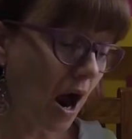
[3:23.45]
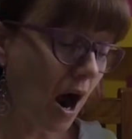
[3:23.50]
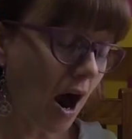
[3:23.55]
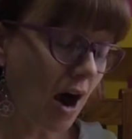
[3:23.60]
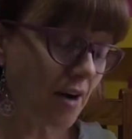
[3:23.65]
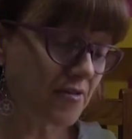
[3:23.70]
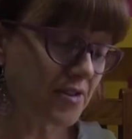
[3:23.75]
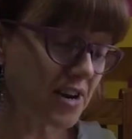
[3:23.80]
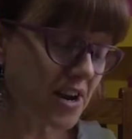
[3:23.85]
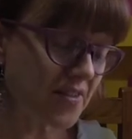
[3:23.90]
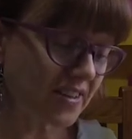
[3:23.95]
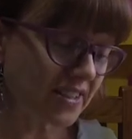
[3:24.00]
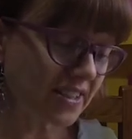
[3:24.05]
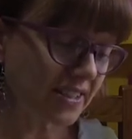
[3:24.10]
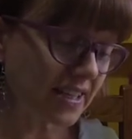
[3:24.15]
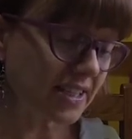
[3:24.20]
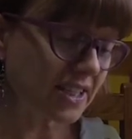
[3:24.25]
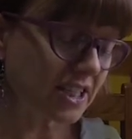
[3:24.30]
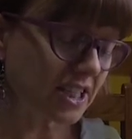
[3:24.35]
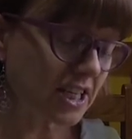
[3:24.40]
I've never
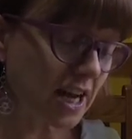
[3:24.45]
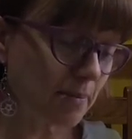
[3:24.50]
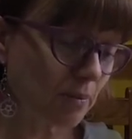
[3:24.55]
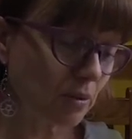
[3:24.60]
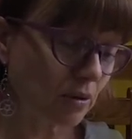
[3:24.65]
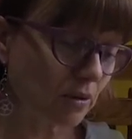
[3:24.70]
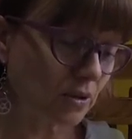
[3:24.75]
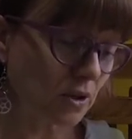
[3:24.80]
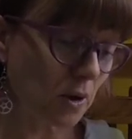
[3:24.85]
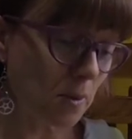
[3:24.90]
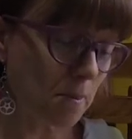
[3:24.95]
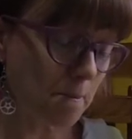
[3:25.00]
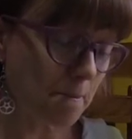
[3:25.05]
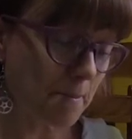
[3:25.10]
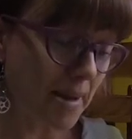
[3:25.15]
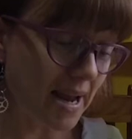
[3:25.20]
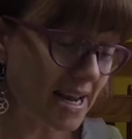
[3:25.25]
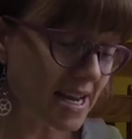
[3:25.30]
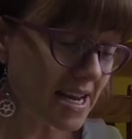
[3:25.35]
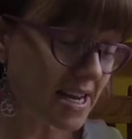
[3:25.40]
seen Snape look so
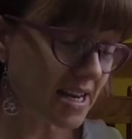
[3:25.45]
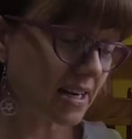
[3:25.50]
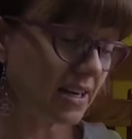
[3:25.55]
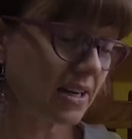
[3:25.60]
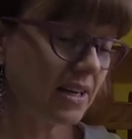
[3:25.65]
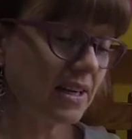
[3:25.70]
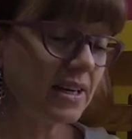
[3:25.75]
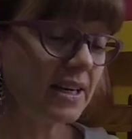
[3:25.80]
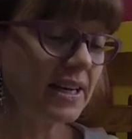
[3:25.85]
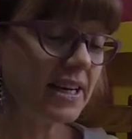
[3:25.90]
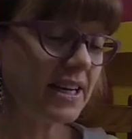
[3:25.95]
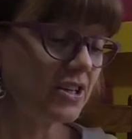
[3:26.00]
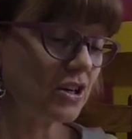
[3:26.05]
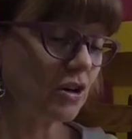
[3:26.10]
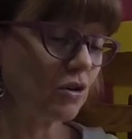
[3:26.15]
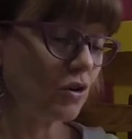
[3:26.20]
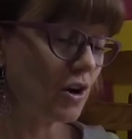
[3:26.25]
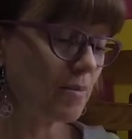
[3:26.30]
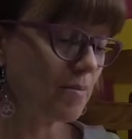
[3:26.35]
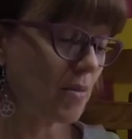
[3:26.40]
mean, he
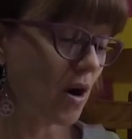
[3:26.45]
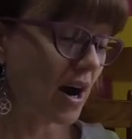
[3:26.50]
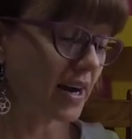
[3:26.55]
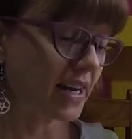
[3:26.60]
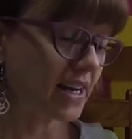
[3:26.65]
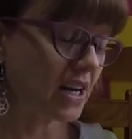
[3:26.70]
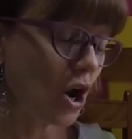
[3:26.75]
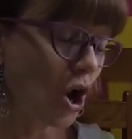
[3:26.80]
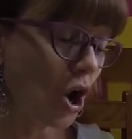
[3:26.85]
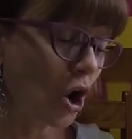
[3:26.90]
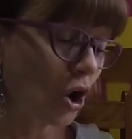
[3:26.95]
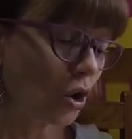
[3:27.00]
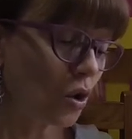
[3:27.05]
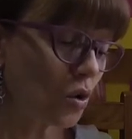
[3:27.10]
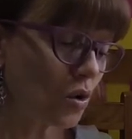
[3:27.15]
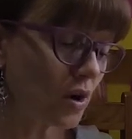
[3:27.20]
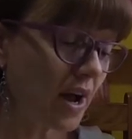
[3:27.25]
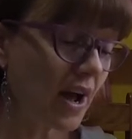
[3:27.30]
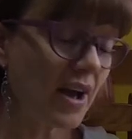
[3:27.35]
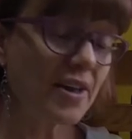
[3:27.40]
told Hermione.
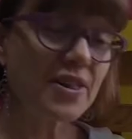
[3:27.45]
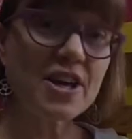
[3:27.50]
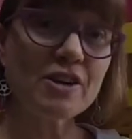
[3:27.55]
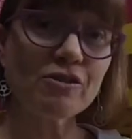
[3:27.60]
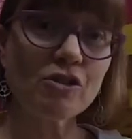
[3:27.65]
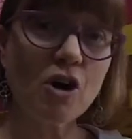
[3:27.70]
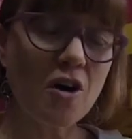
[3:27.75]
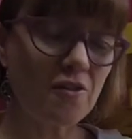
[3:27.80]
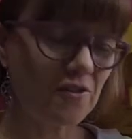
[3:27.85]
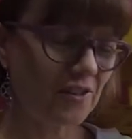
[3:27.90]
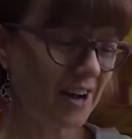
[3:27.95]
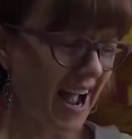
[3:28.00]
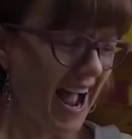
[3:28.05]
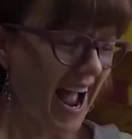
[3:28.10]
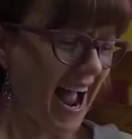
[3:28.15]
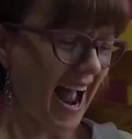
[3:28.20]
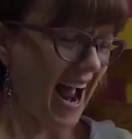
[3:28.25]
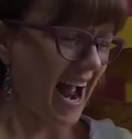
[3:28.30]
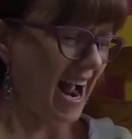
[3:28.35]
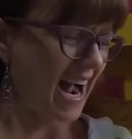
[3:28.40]
Look, they're off!
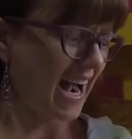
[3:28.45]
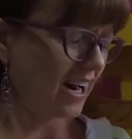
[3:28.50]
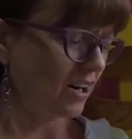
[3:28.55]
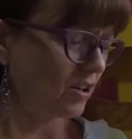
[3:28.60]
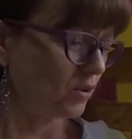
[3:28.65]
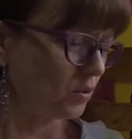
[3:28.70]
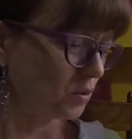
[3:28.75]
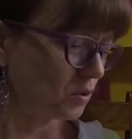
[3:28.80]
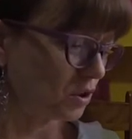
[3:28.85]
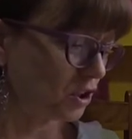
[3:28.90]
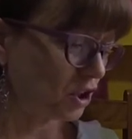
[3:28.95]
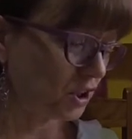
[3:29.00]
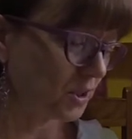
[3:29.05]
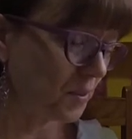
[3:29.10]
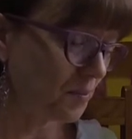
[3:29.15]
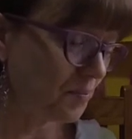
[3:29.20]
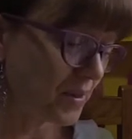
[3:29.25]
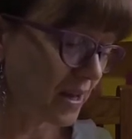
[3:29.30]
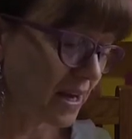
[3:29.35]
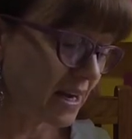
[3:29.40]
Ouch!
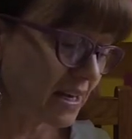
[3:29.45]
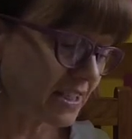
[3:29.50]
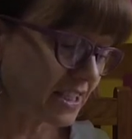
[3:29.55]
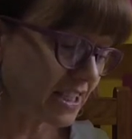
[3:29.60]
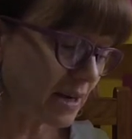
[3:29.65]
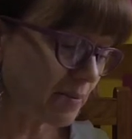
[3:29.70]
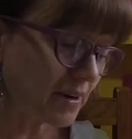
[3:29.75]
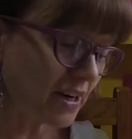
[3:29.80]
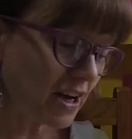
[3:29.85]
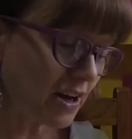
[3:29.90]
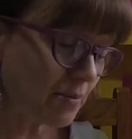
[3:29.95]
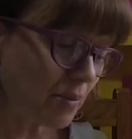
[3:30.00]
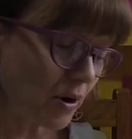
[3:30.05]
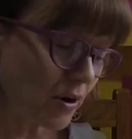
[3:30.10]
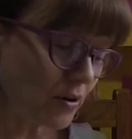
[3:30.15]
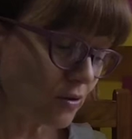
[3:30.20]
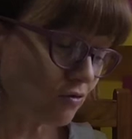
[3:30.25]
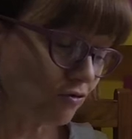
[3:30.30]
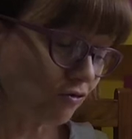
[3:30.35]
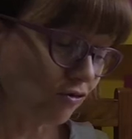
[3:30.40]
Someone had
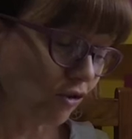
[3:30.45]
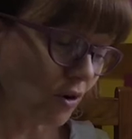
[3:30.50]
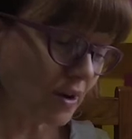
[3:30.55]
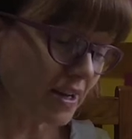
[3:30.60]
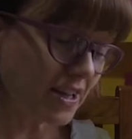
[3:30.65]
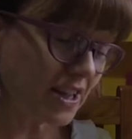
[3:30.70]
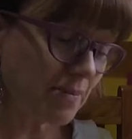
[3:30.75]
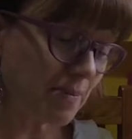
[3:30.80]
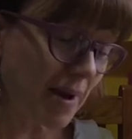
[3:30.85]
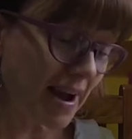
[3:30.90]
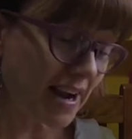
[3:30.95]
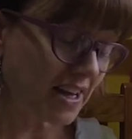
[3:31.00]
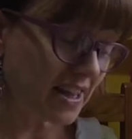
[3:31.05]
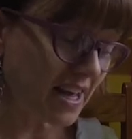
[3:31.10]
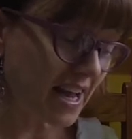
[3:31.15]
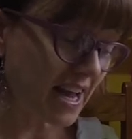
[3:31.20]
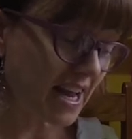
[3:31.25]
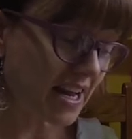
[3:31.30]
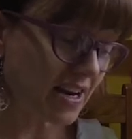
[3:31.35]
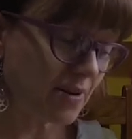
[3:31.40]
poked Ron in the back of the
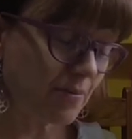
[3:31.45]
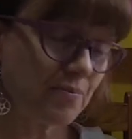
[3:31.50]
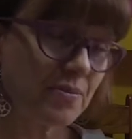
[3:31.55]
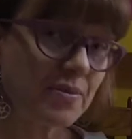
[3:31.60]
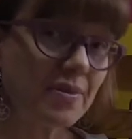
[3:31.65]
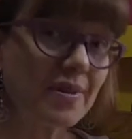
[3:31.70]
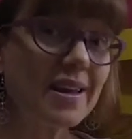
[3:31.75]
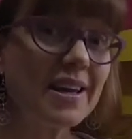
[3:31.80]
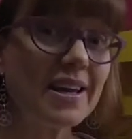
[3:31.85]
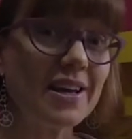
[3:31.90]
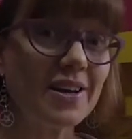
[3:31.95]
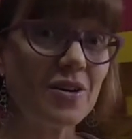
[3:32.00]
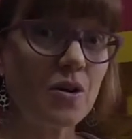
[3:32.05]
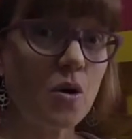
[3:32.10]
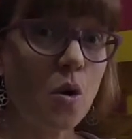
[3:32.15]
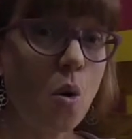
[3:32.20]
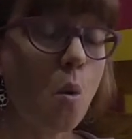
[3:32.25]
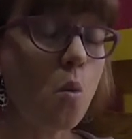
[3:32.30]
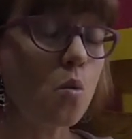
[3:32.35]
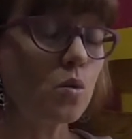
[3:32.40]
head. It
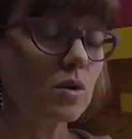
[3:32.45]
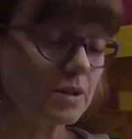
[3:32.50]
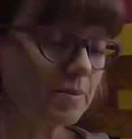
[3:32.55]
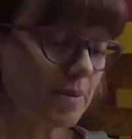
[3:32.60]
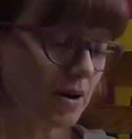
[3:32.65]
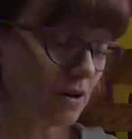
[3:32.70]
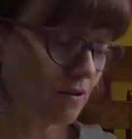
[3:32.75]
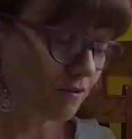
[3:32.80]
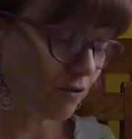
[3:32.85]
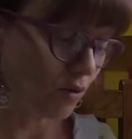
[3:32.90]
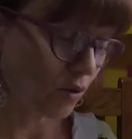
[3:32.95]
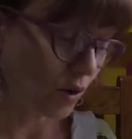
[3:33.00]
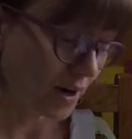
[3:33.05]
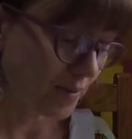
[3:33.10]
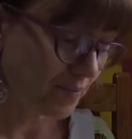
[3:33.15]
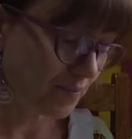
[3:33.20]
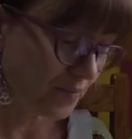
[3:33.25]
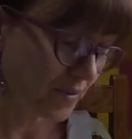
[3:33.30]
was Malfoy.